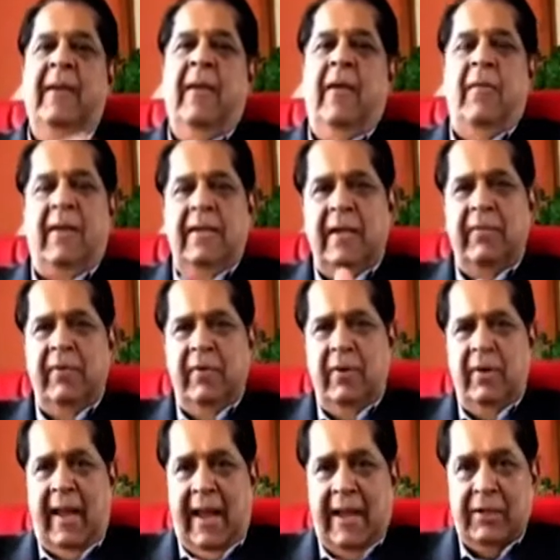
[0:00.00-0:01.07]
Whether we
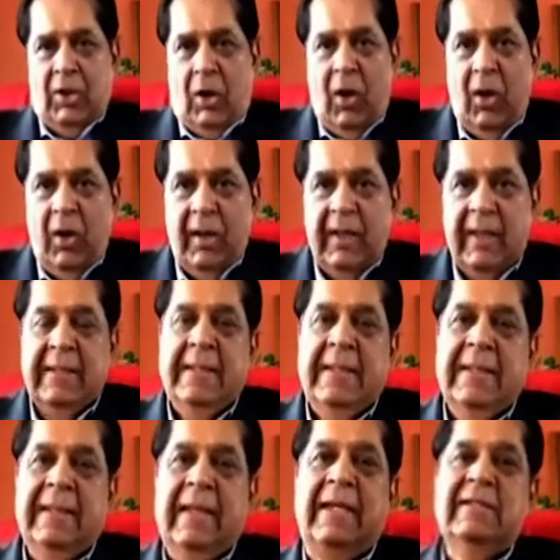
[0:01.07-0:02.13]
would at all
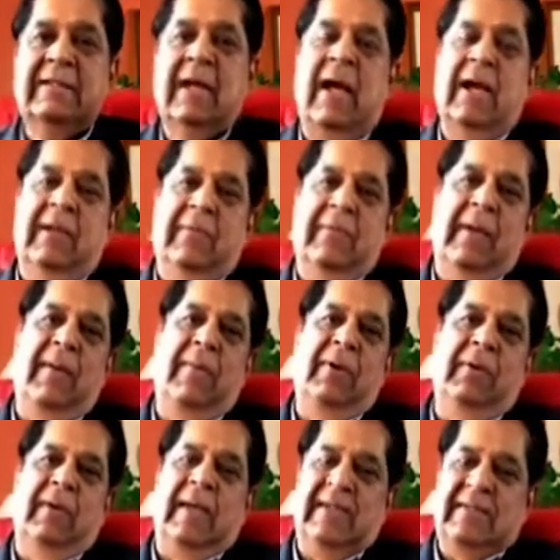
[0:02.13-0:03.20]
be able to
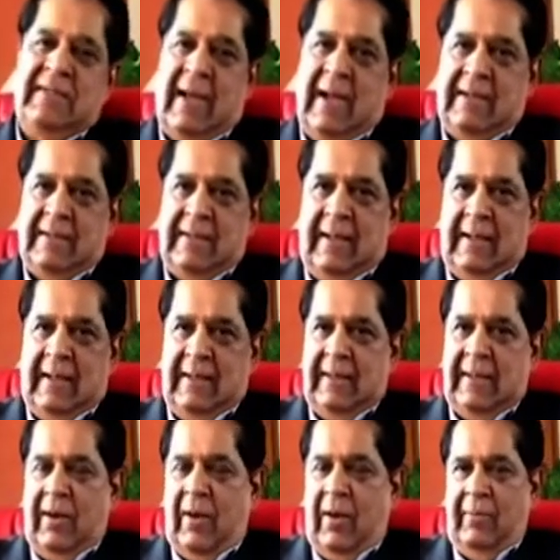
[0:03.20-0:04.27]
kickstart the
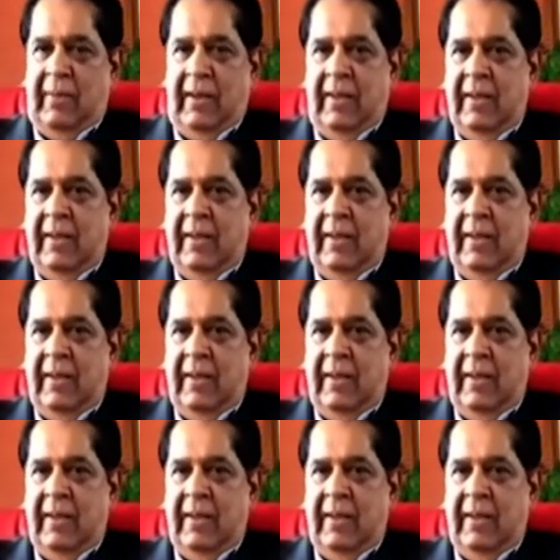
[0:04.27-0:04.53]
economy.